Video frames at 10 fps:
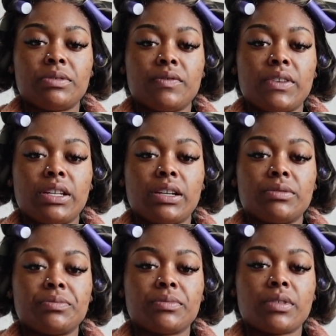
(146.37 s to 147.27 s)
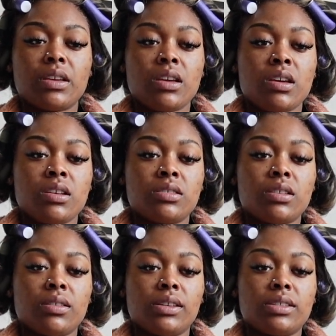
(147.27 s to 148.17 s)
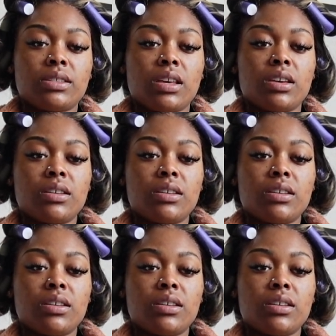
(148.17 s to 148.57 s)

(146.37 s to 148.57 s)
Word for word: the video. So let's,